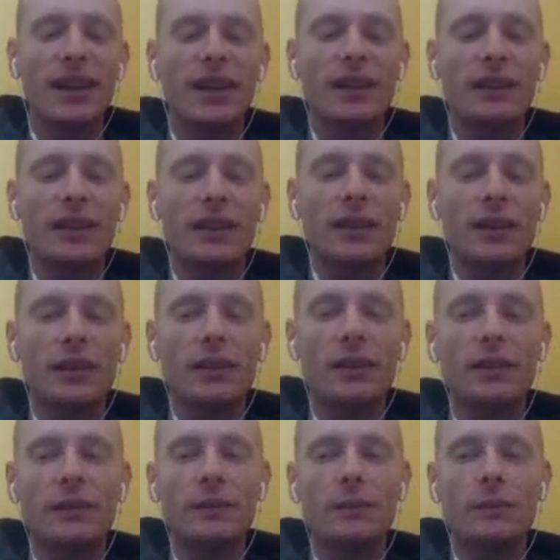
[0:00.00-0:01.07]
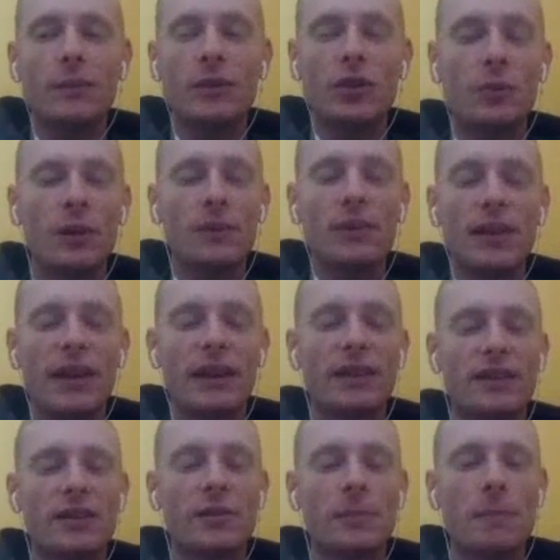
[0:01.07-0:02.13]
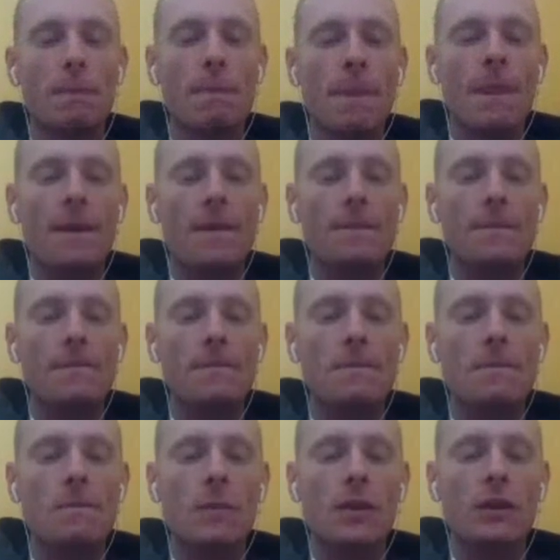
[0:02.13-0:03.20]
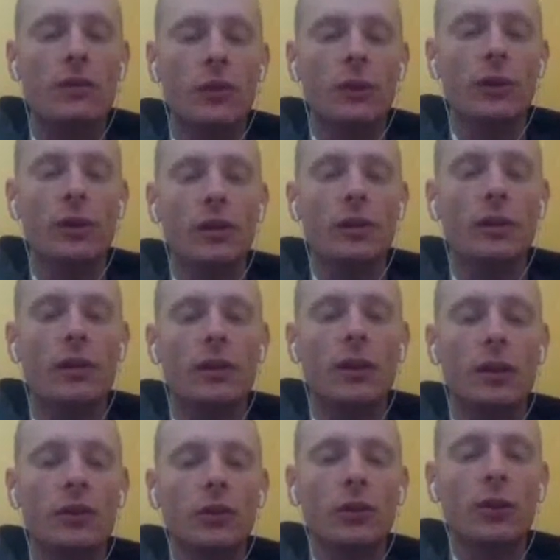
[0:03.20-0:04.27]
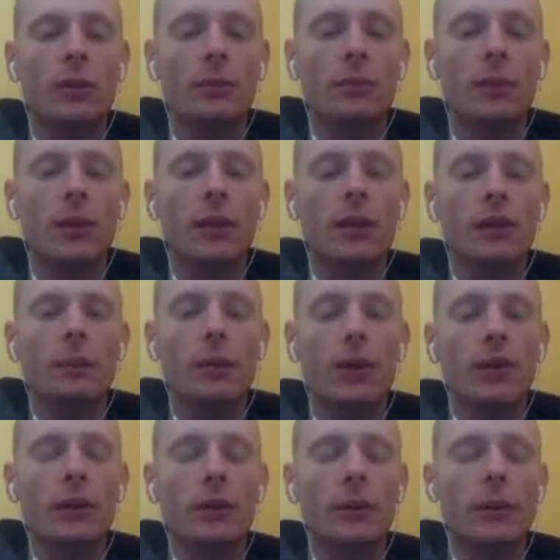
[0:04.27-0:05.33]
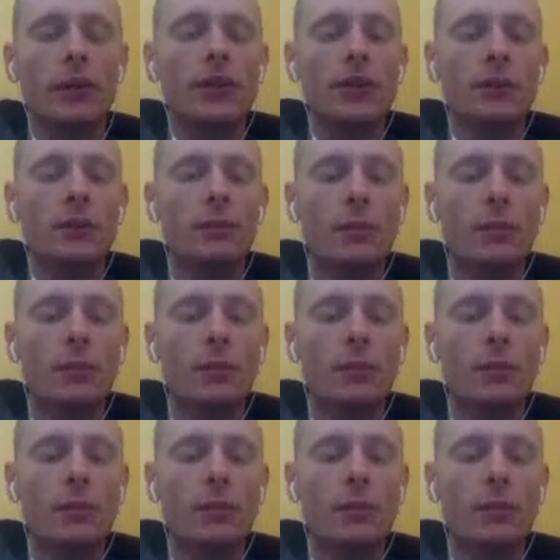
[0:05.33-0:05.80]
and the uh, Supreme Slacks for adult uh, Mario and Luigi.